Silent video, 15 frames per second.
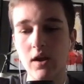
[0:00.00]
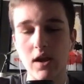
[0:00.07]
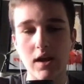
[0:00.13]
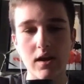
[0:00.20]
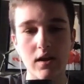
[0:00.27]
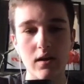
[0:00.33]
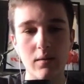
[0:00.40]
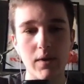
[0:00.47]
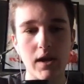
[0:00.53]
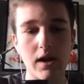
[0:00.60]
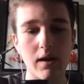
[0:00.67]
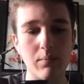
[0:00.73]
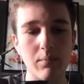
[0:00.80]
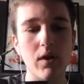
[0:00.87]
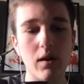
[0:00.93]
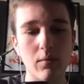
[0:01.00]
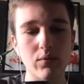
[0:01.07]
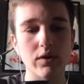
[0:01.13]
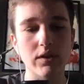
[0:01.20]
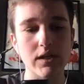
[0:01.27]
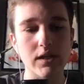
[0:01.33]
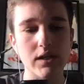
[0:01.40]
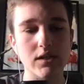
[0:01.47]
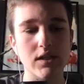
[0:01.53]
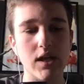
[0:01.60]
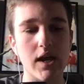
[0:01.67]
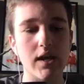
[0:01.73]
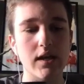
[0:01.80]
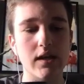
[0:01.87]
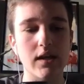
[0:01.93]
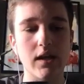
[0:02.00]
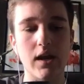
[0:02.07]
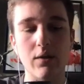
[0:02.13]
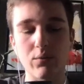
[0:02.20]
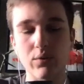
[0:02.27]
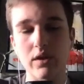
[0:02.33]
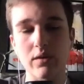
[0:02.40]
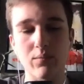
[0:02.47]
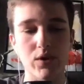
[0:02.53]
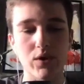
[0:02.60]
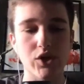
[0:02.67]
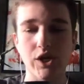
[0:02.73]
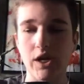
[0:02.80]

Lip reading: and man, I'm really excited and I really appreciate